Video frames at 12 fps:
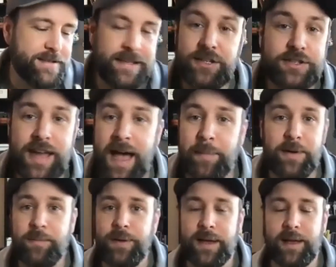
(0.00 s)
He just happened
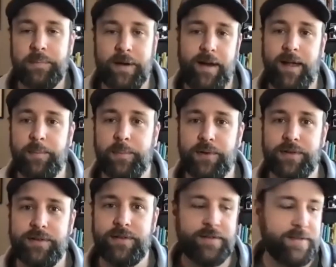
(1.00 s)
to pick a pineapple.